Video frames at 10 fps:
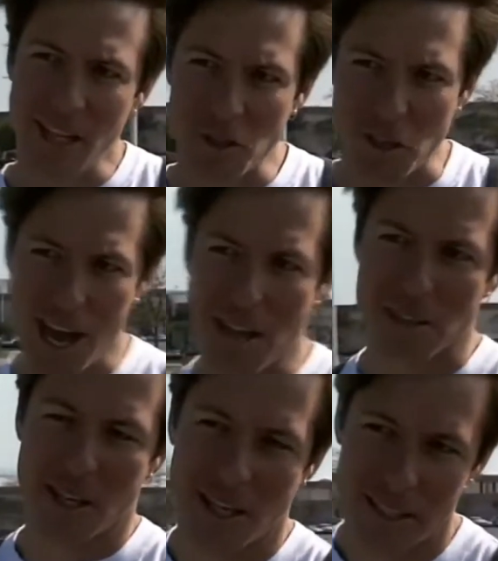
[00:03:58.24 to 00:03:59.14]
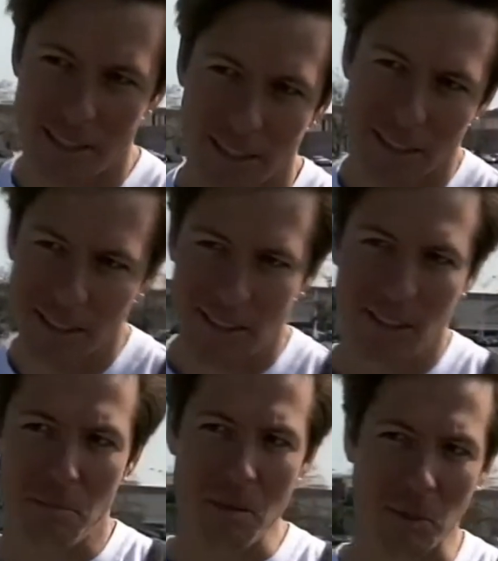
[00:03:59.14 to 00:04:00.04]
Legend has it.
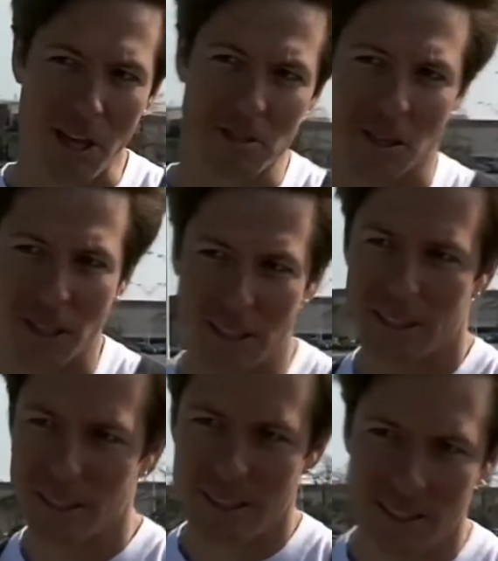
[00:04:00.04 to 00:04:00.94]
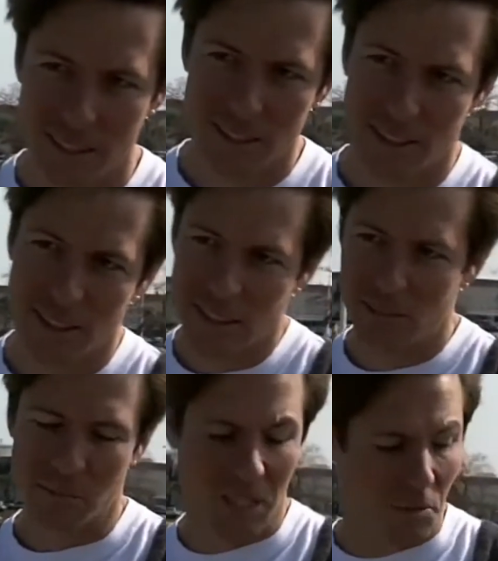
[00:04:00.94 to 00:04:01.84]
People enter,
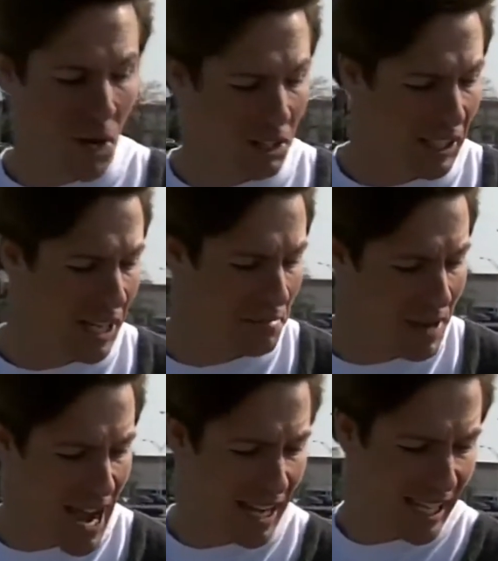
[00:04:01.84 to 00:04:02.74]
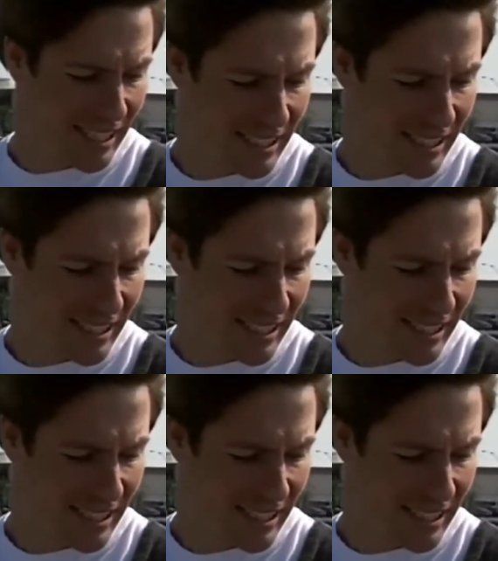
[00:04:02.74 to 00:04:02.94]
but they rarely come back.